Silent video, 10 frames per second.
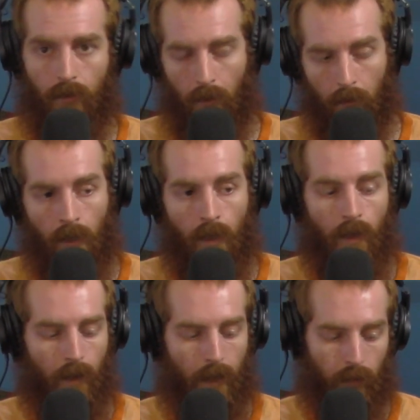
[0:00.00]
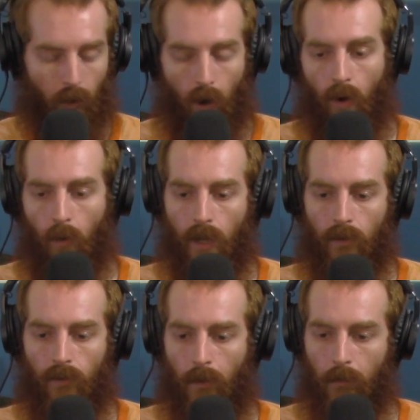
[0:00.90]
So that's
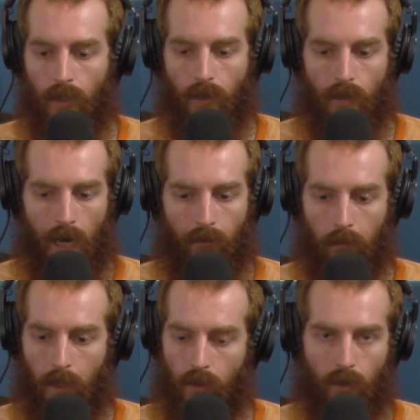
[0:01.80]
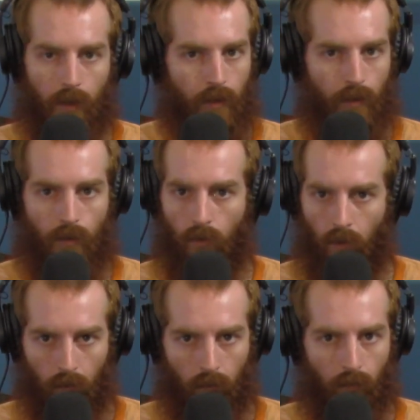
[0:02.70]
always something that you have to make sure you just
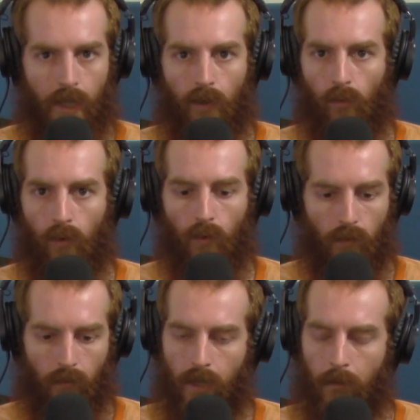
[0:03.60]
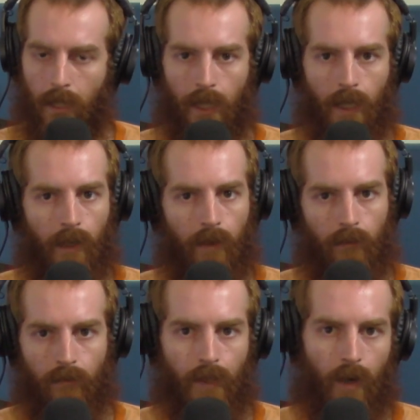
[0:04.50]
read the rules, read them again,
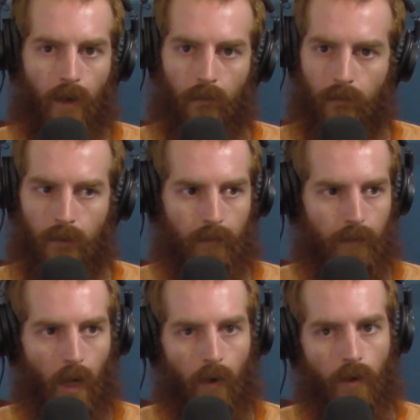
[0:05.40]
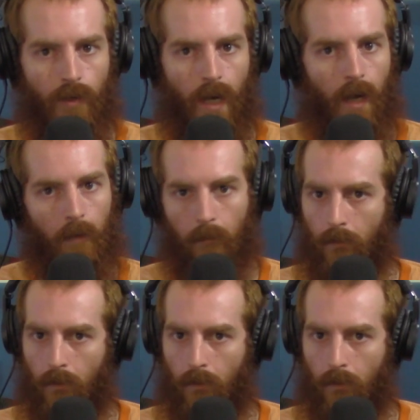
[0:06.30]
and if you don't understand them,